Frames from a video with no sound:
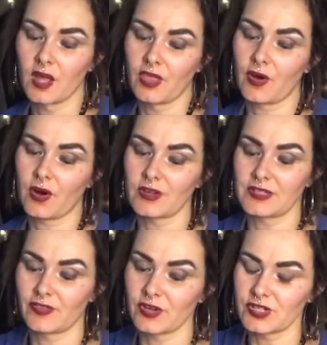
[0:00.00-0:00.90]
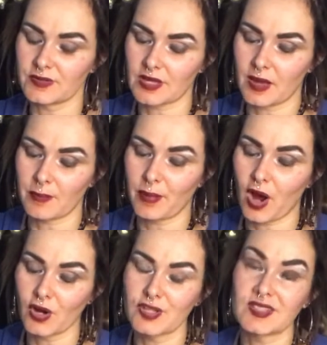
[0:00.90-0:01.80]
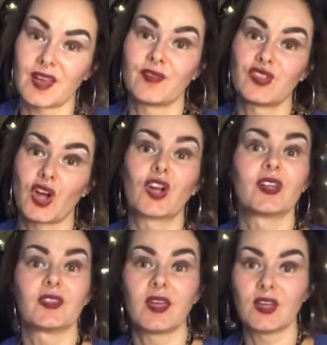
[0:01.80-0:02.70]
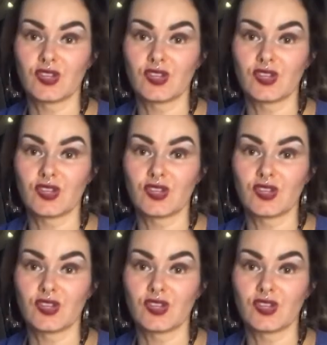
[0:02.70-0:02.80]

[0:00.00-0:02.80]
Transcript: there are different parts of dark and light.